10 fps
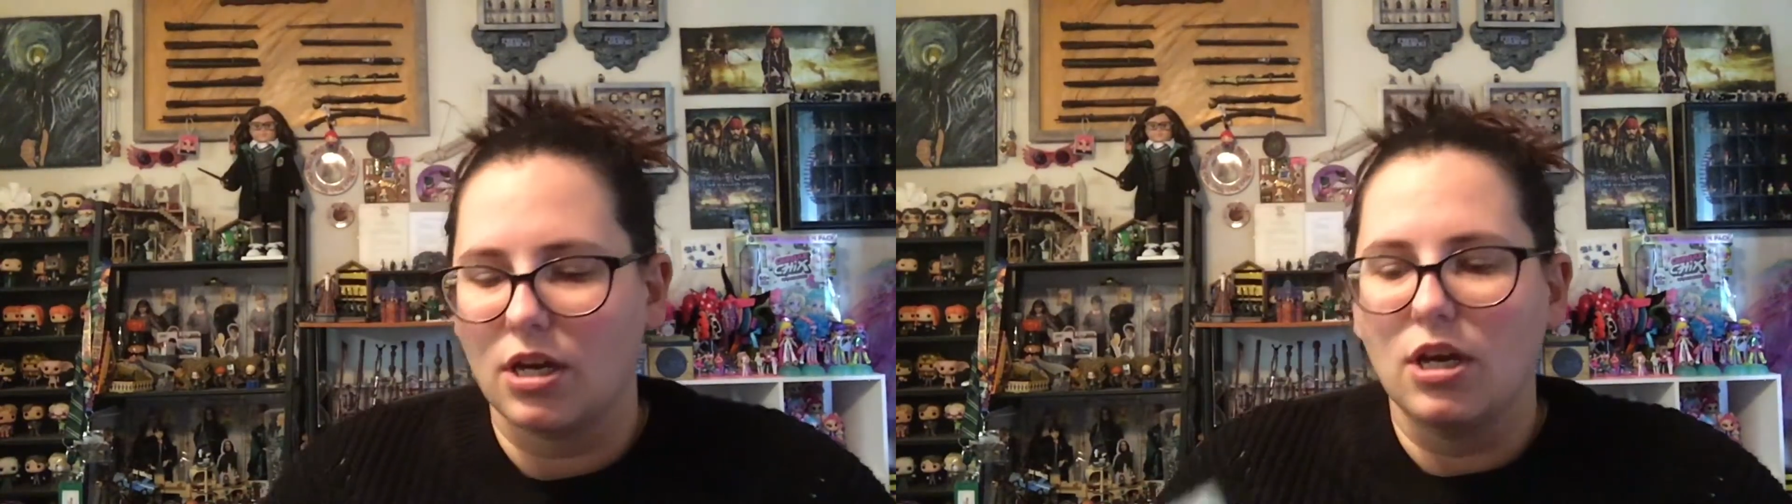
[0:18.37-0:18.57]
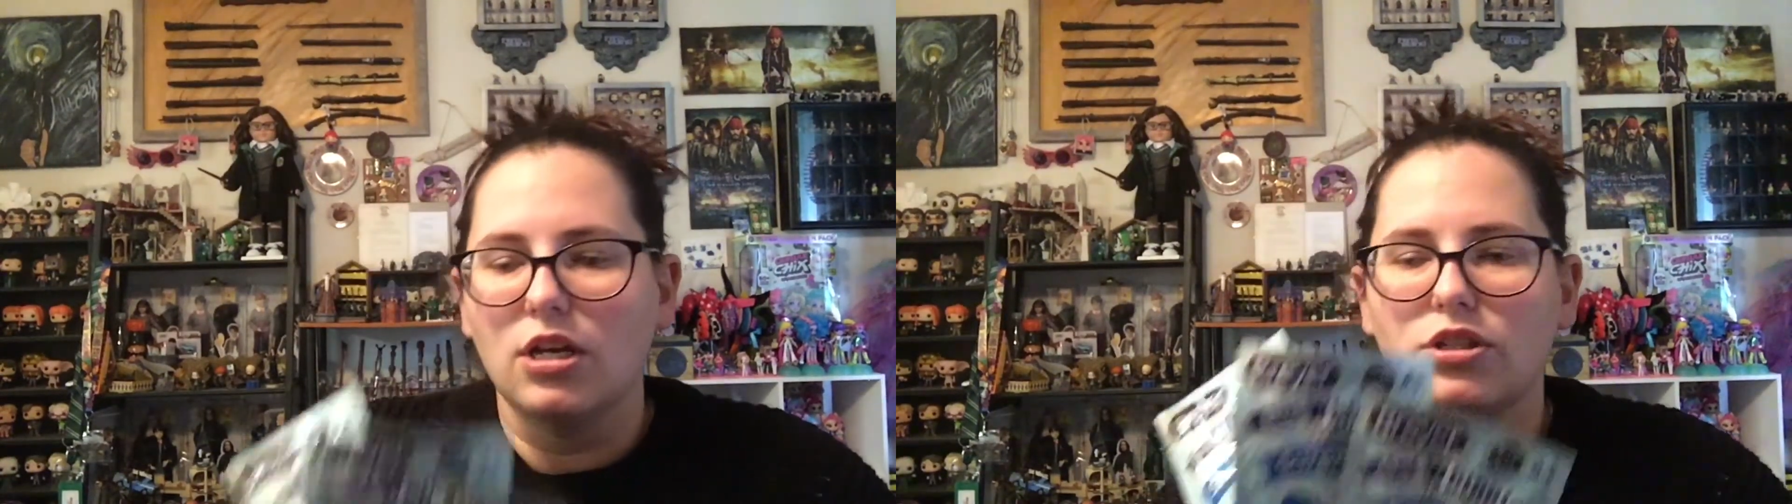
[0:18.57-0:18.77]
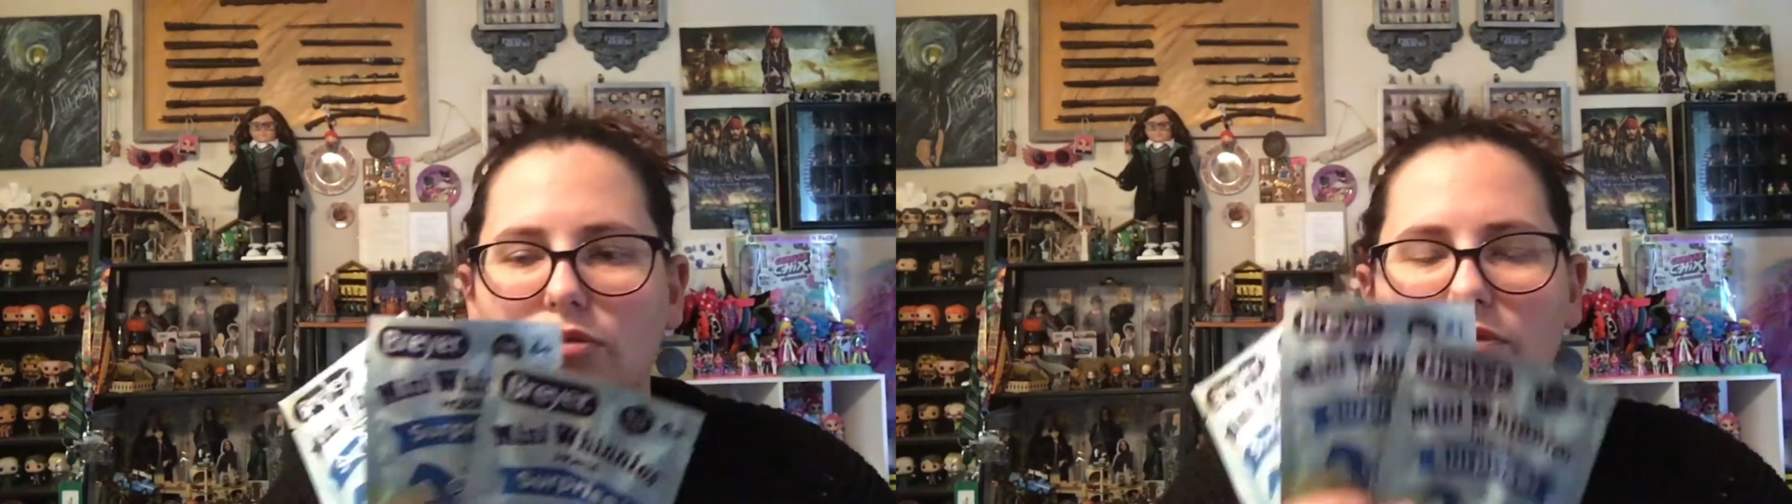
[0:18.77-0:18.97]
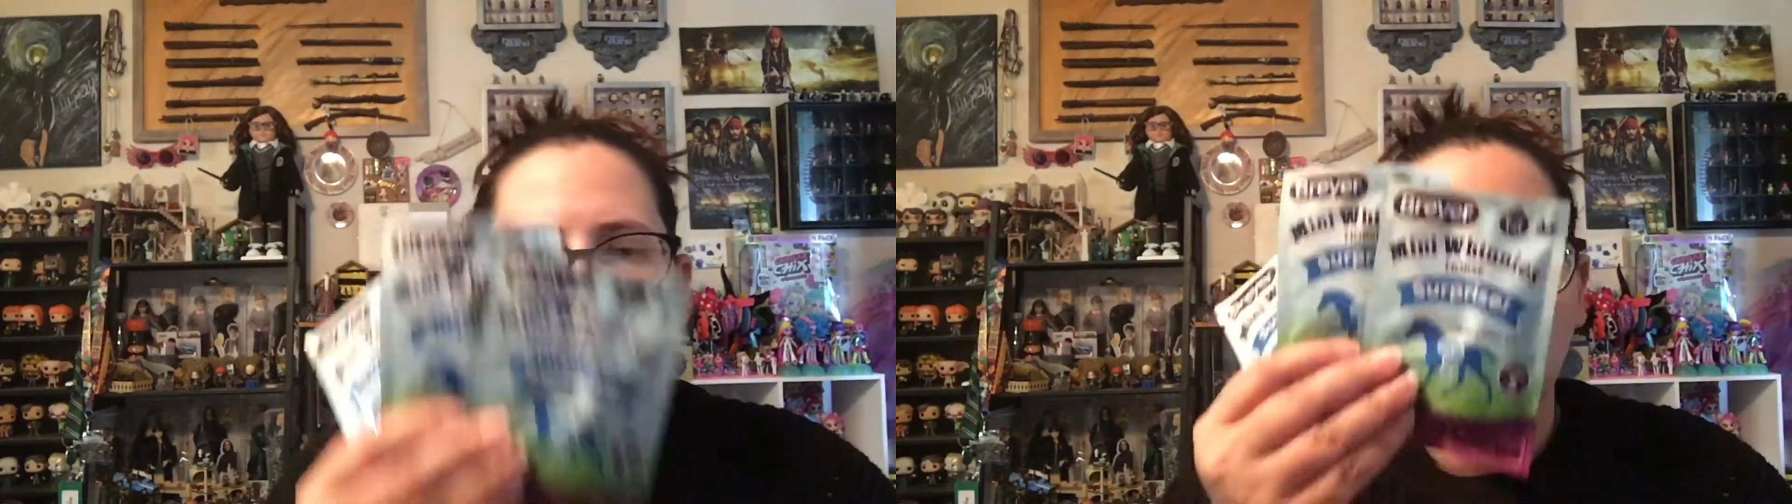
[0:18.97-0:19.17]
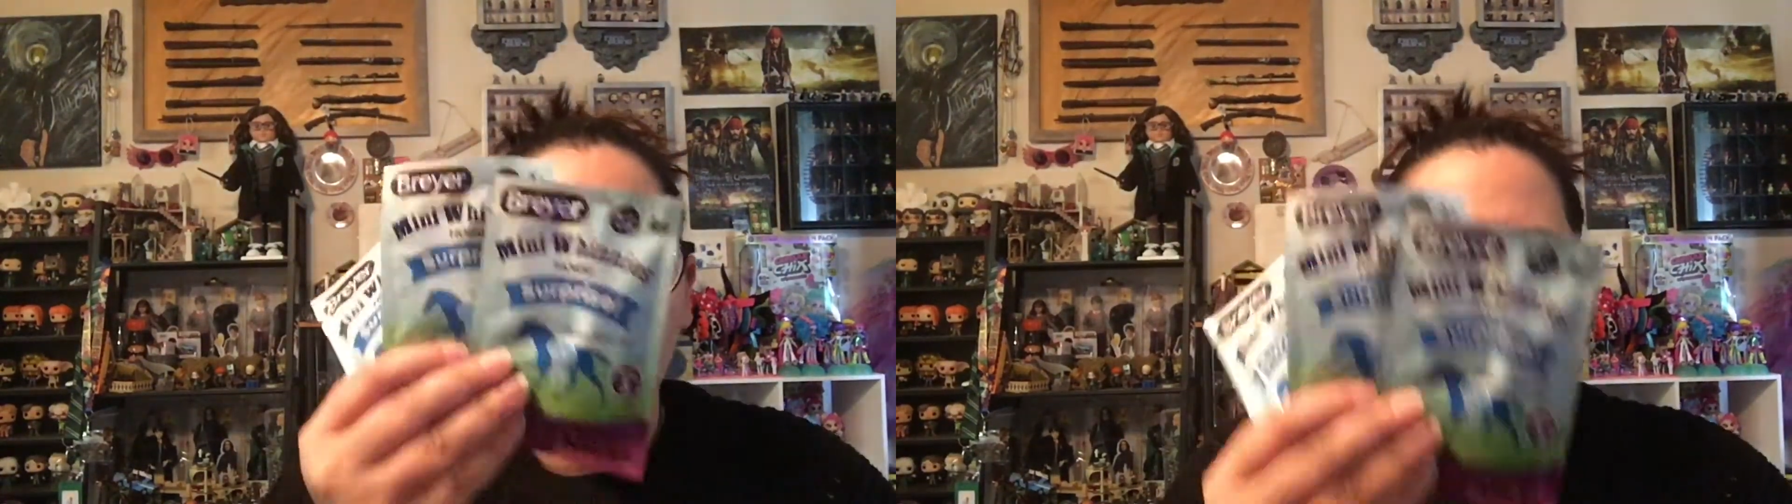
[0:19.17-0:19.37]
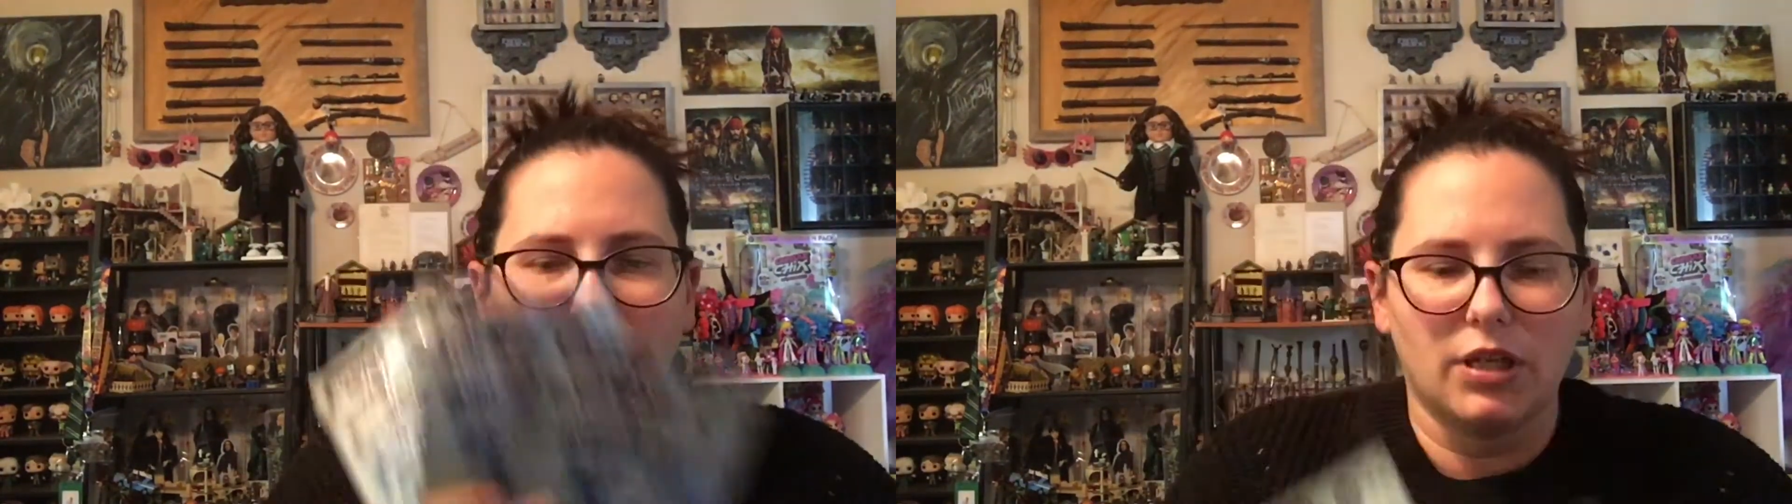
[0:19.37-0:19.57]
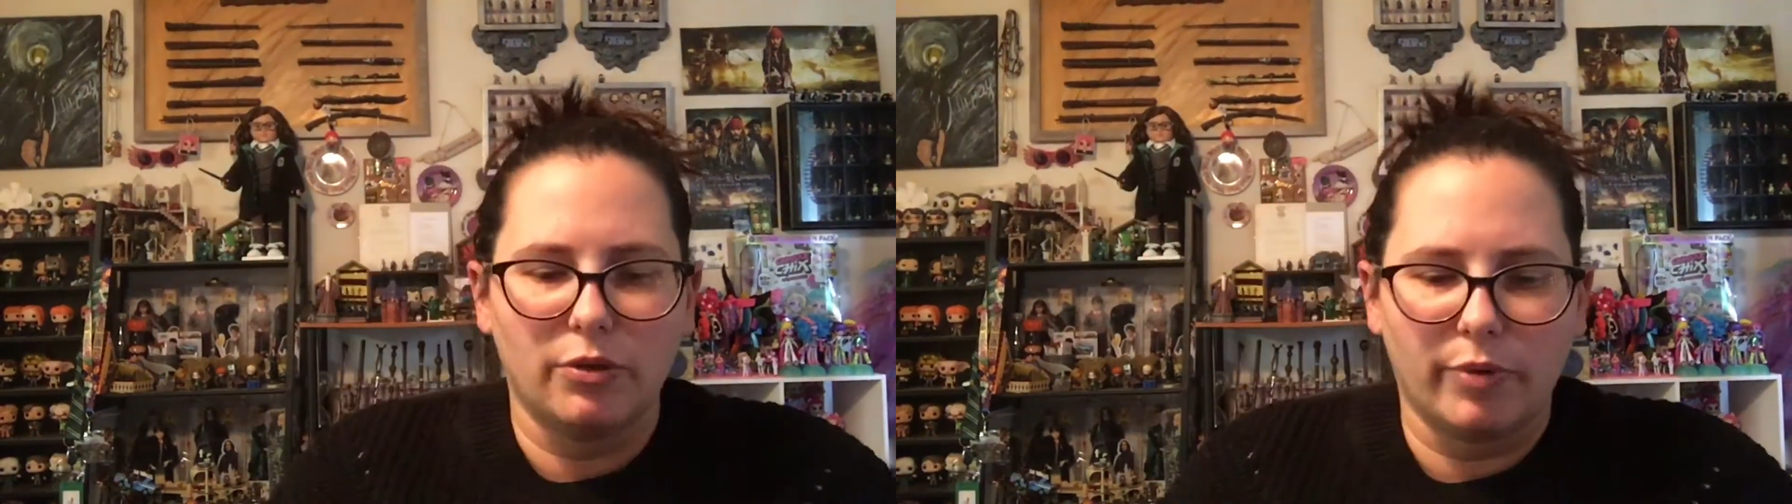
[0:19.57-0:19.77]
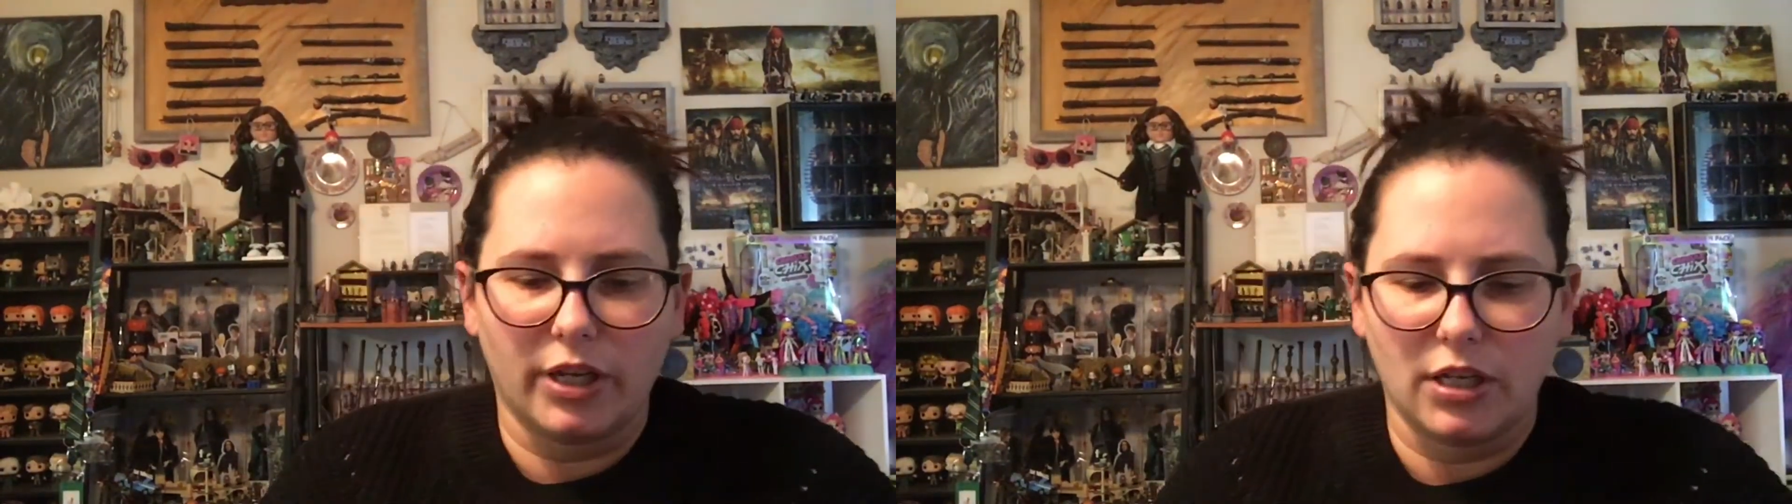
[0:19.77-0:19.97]
So we'll start with the mini
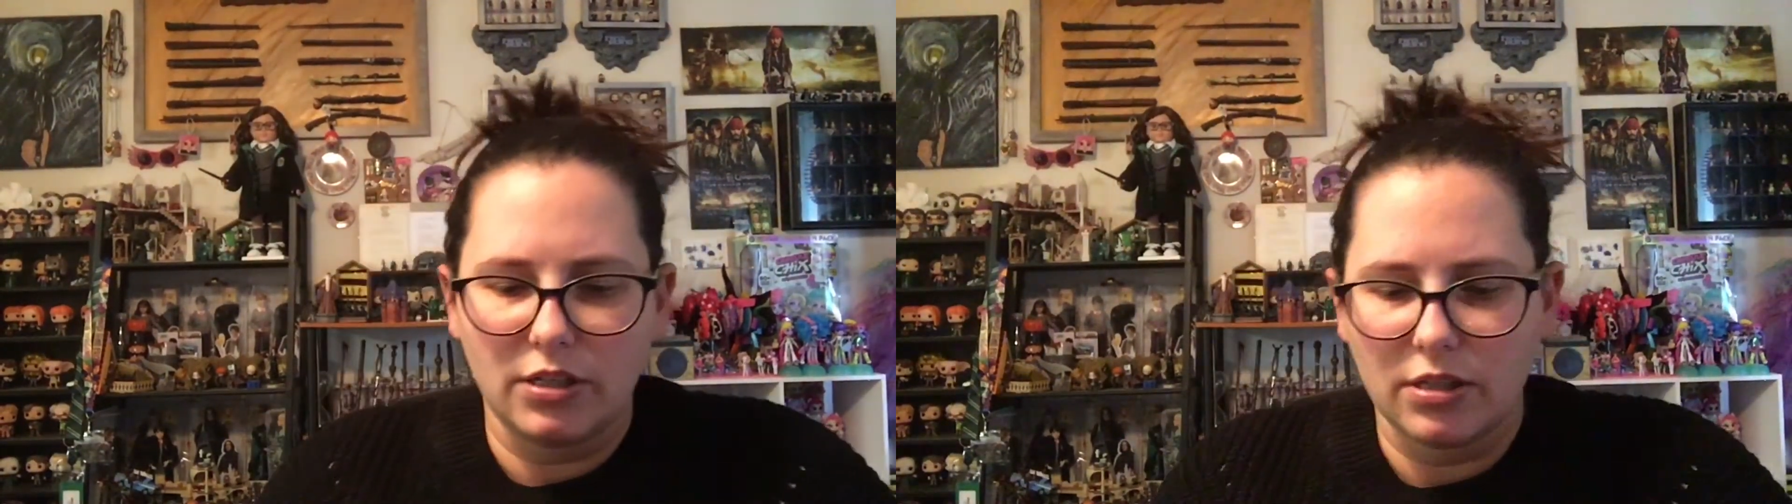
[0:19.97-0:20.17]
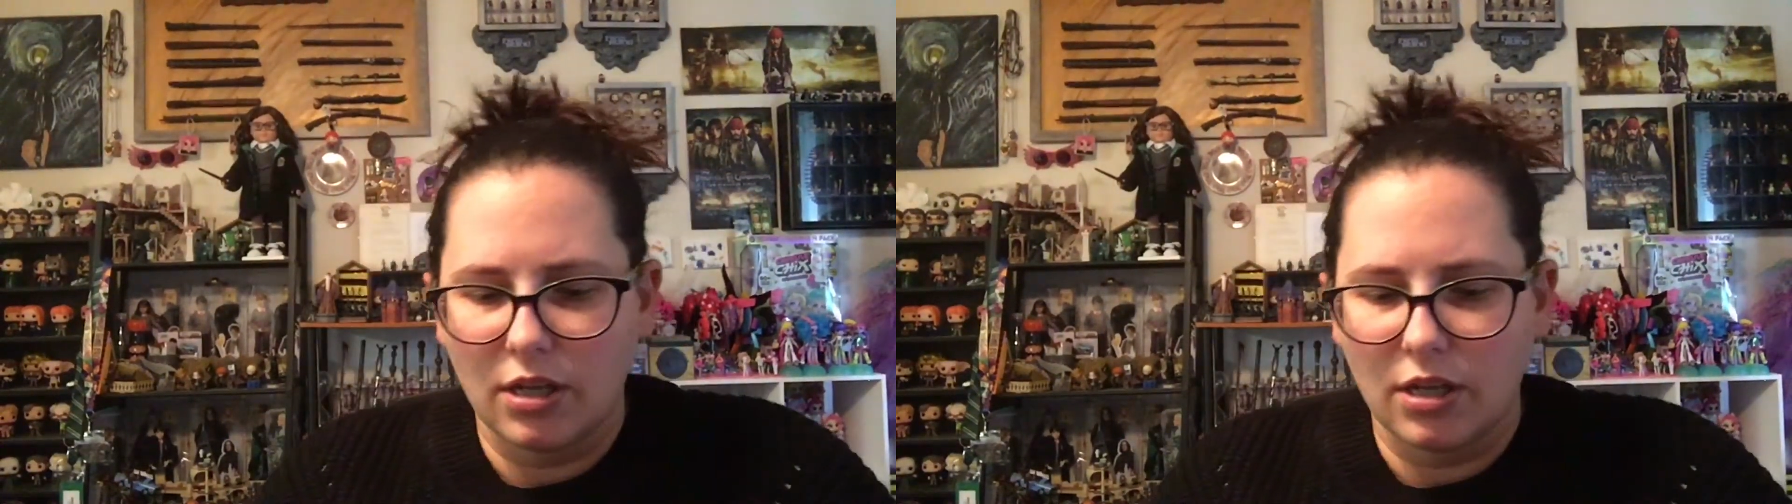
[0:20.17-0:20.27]
Whinnies.